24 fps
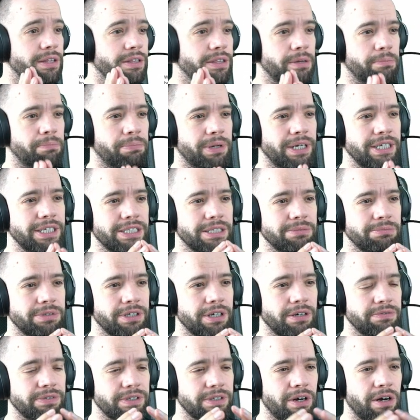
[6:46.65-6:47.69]
that place
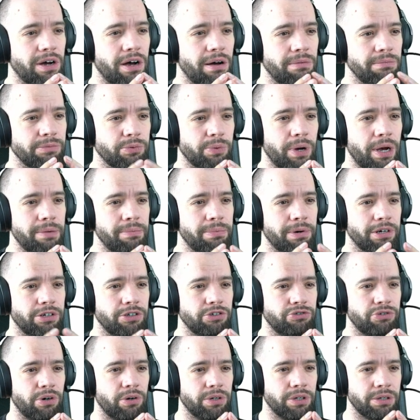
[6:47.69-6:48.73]
themselves in harm's way by
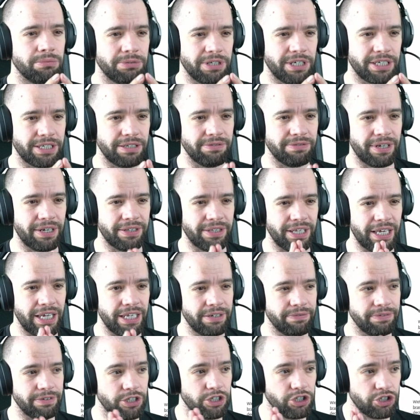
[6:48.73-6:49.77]
controlling objectives at the
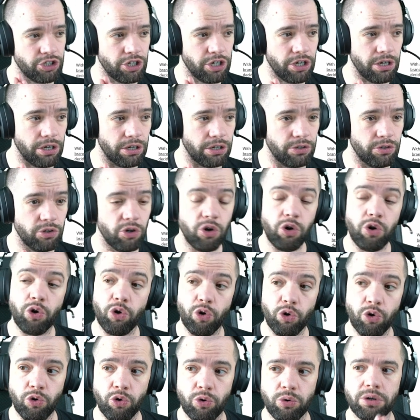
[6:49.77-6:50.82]
end of each turn
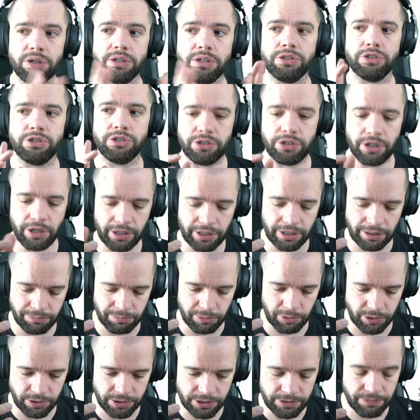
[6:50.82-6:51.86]
or turning
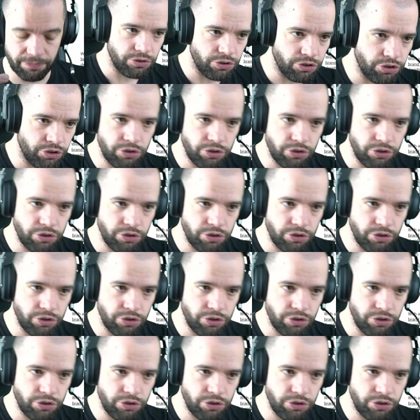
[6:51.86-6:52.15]
point.